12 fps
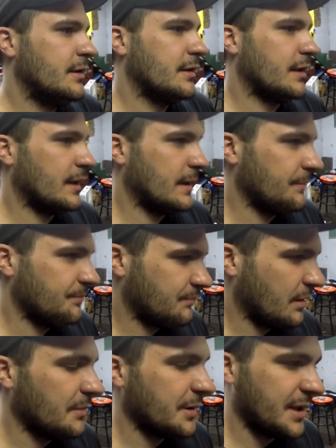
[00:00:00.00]
I'm
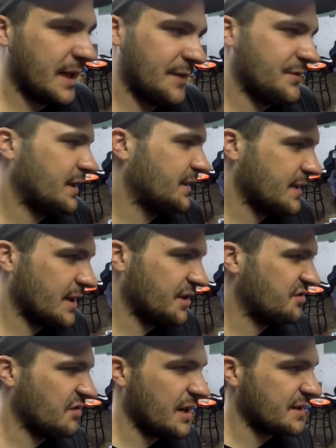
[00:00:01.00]
probably gonna have to get that
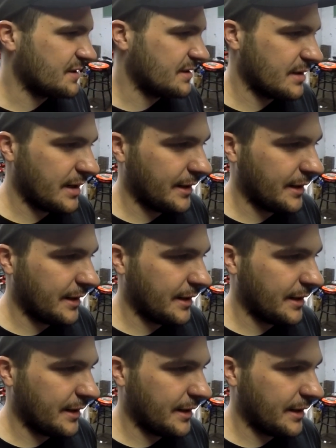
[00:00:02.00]
addressed.